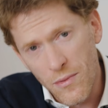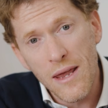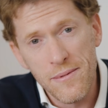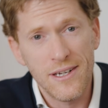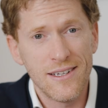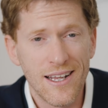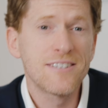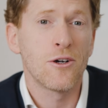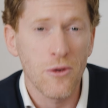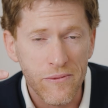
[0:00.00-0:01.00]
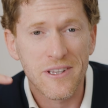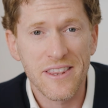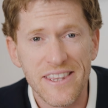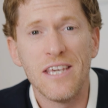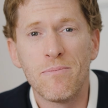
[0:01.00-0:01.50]
maybe let's go
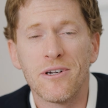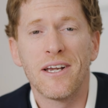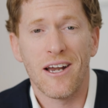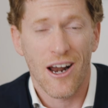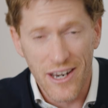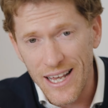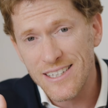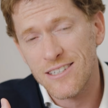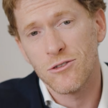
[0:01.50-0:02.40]
even deeper and ask